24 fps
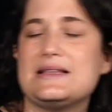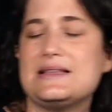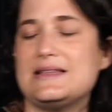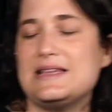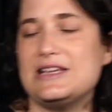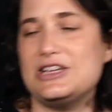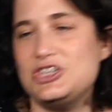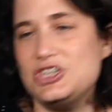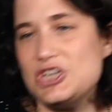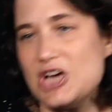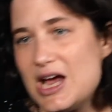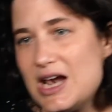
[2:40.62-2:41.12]

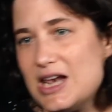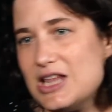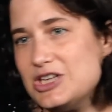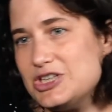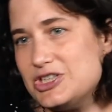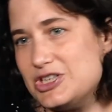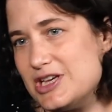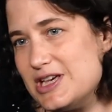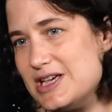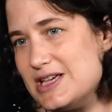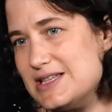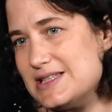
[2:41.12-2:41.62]
The
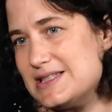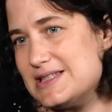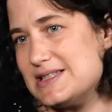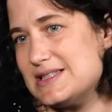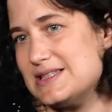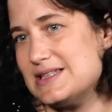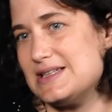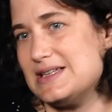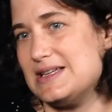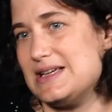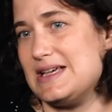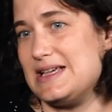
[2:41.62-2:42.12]
challenge is
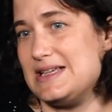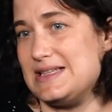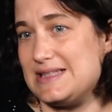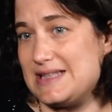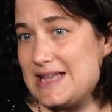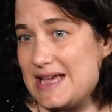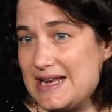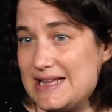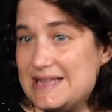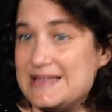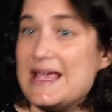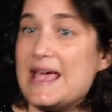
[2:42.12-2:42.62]

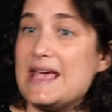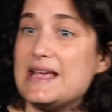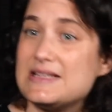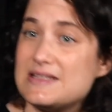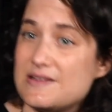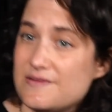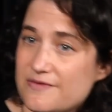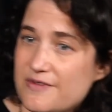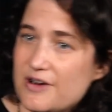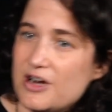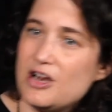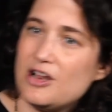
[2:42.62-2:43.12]
that it
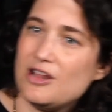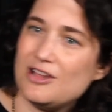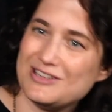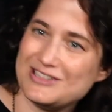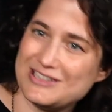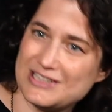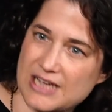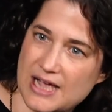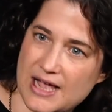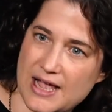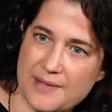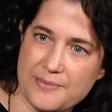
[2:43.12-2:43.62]
takes a very
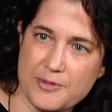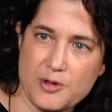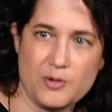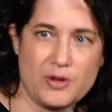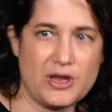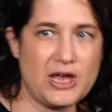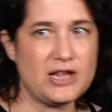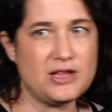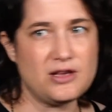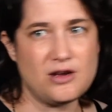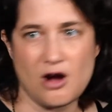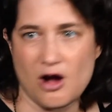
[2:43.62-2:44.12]
long time. You
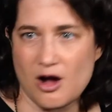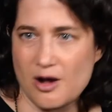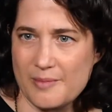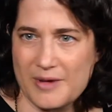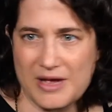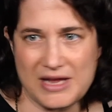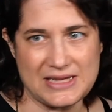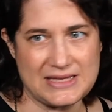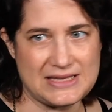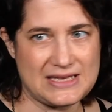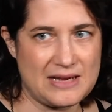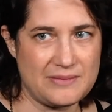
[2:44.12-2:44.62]
get
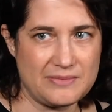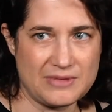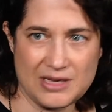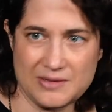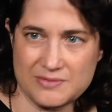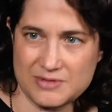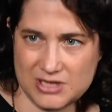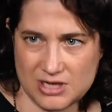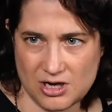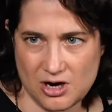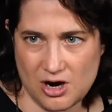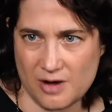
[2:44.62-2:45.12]
comments.
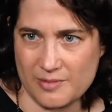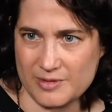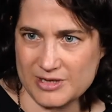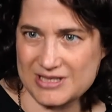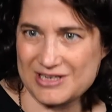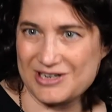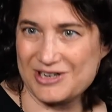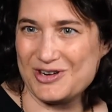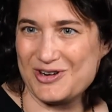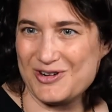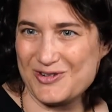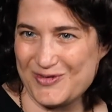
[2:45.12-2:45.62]
Sometimes the
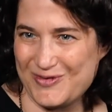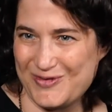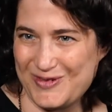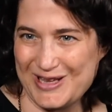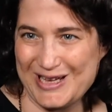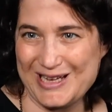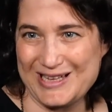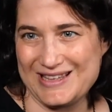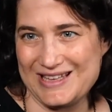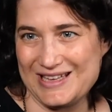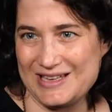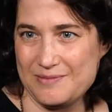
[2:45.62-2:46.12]
comments are
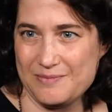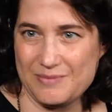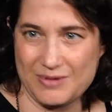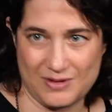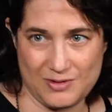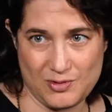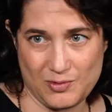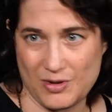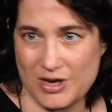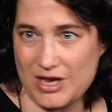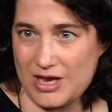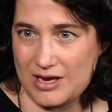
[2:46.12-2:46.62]
conflicted
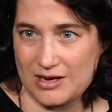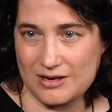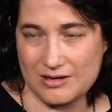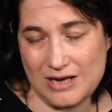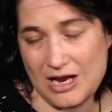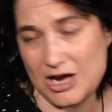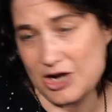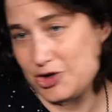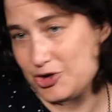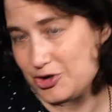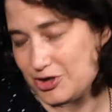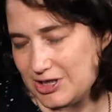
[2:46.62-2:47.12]
between
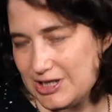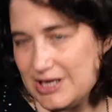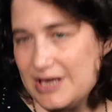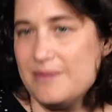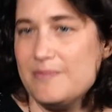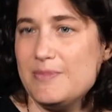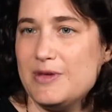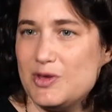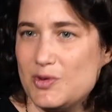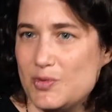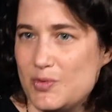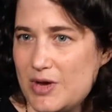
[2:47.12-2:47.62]

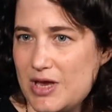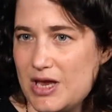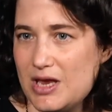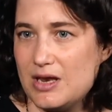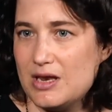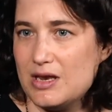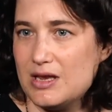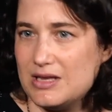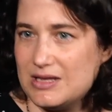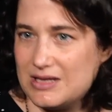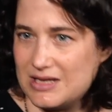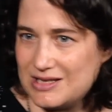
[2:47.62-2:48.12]

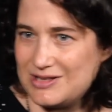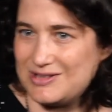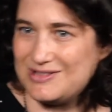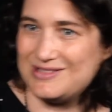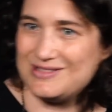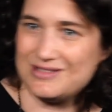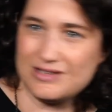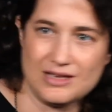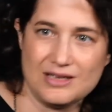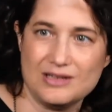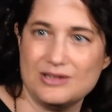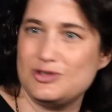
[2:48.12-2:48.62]
the
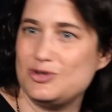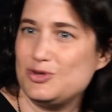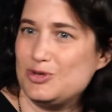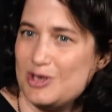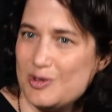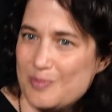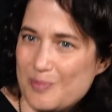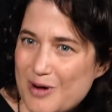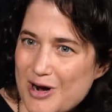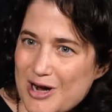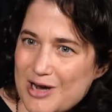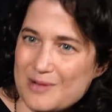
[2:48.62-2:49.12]
two
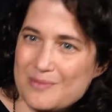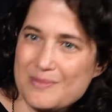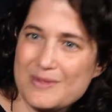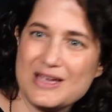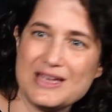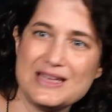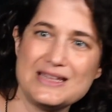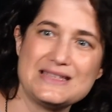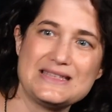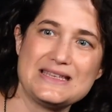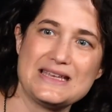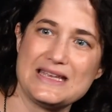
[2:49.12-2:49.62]

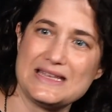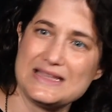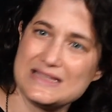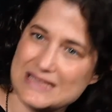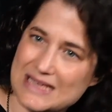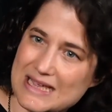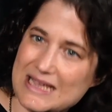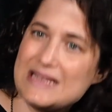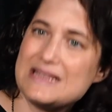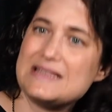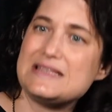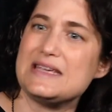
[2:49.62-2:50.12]
departments.
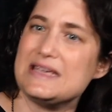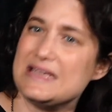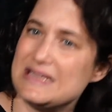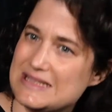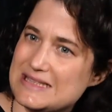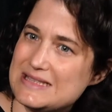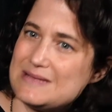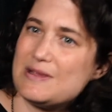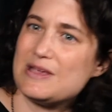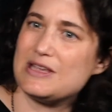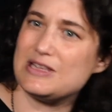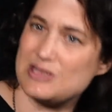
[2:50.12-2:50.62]

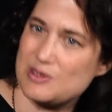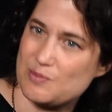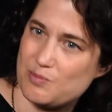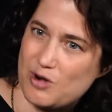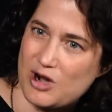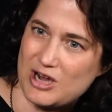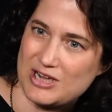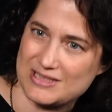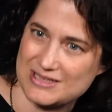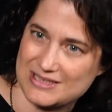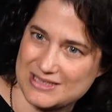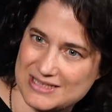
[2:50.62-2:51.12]
It's a
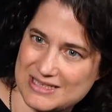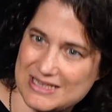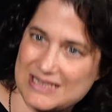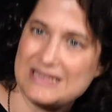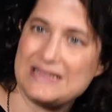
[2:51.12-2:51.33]
process.